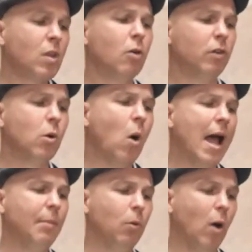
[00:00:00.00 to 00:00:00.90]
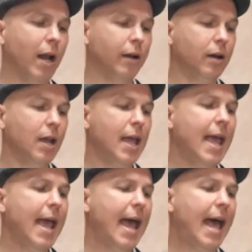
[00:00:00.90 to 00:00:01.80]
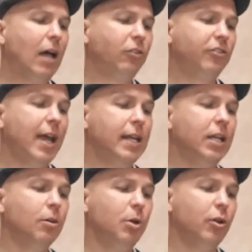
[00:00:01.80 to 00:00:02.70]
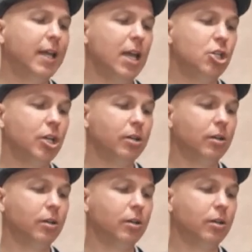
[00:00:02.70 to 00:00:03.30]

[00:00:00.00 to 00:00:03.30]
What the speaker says: Requirement 1, outstanding communication.